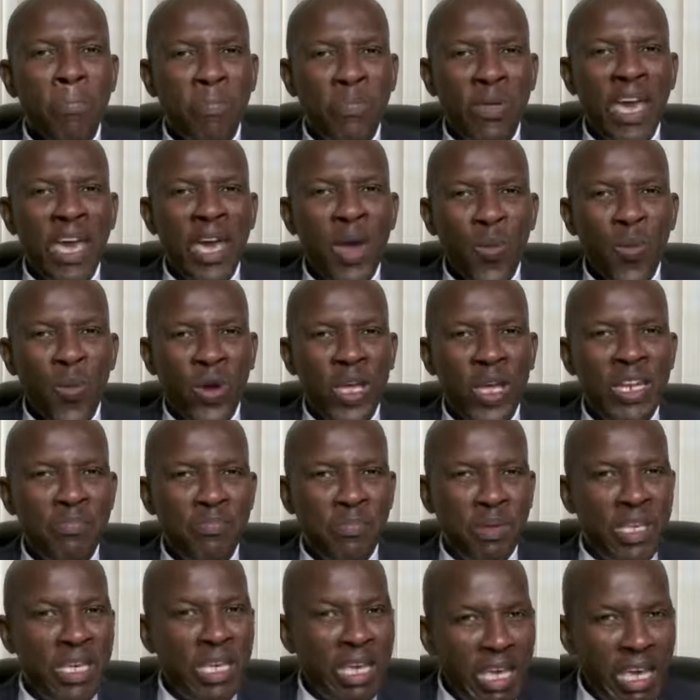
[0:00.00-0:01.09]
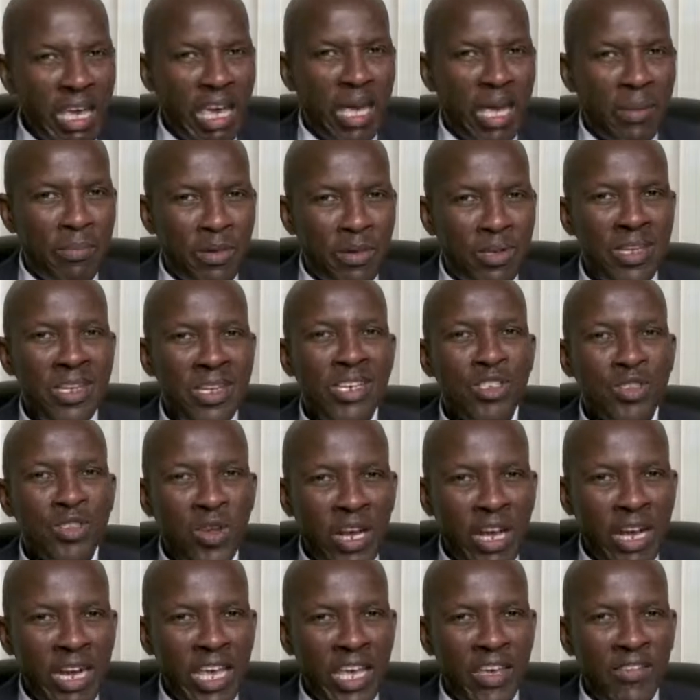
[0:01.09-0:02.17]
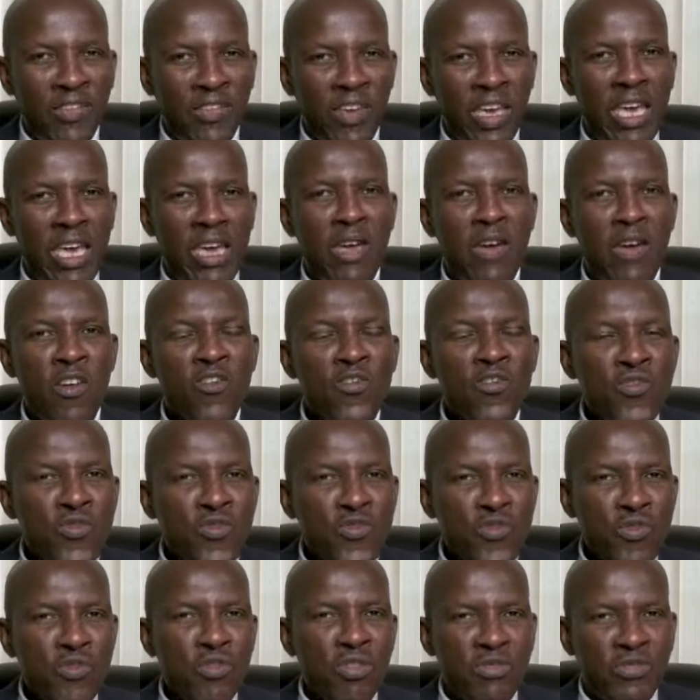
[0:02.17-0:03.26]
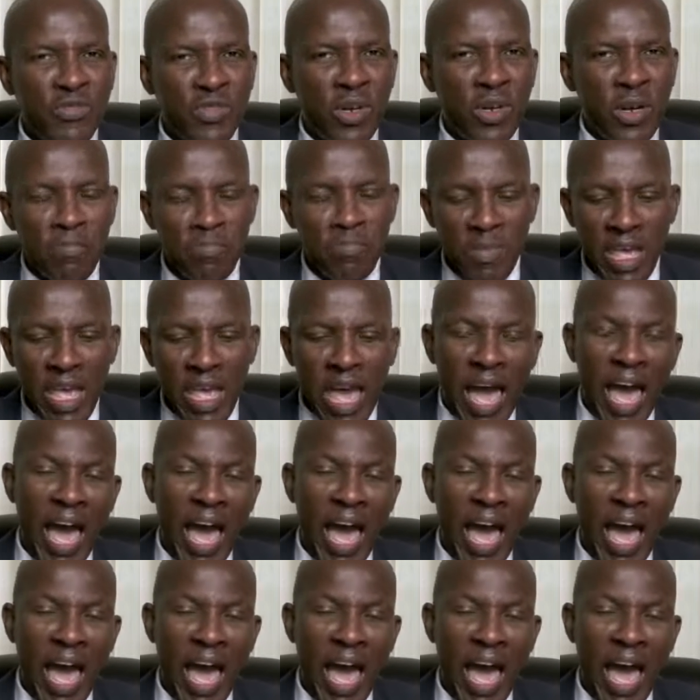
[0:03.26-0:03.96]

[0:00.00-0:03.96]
they will be able to live a fruitful